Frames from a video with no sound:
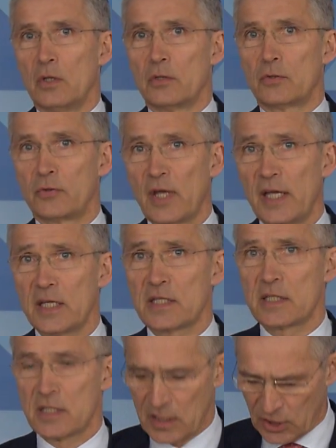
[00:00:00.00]
Today's
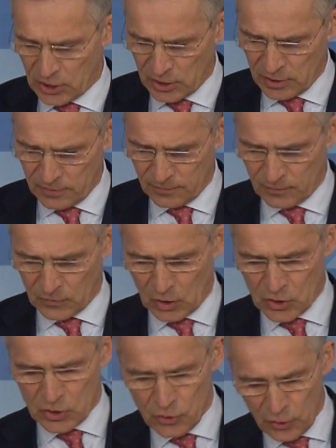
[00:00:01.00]
decision
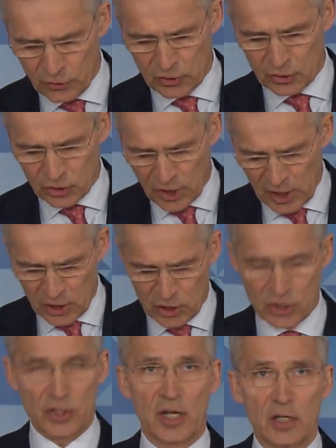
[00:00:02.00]
does not
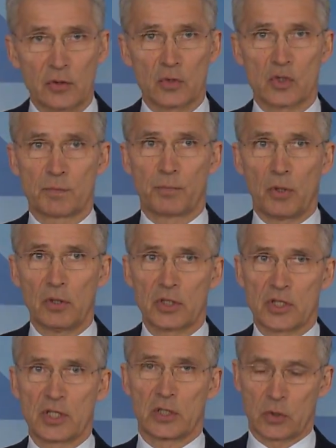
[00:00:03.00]
change NATO's
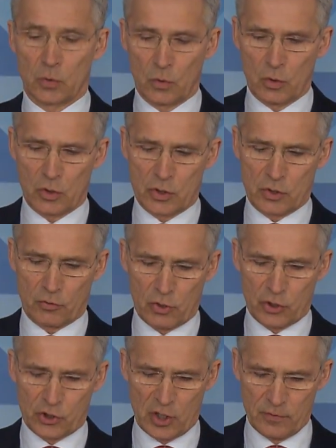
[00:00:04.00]
policy towards
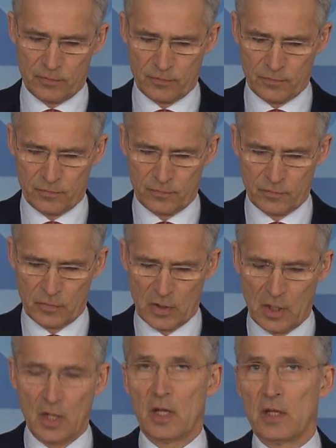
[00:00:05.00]
Russia.
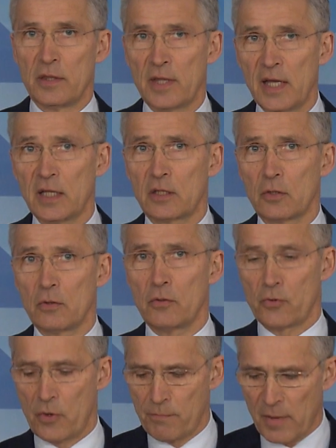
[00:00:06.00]
NATO
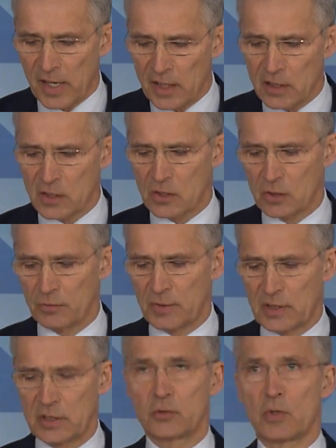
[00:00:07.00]
remains
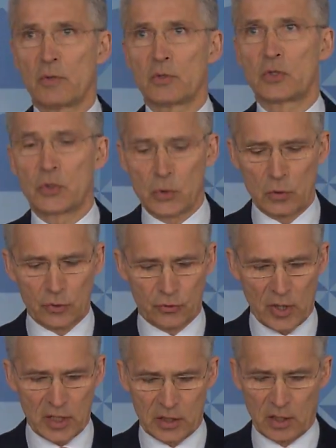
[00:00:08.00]
committed to our
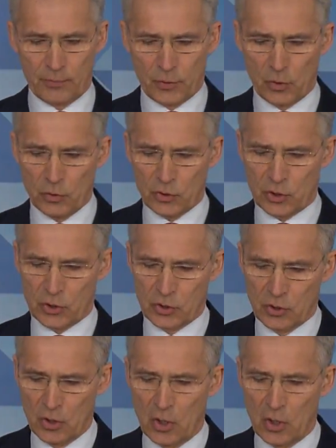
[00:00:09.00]
dual-track approach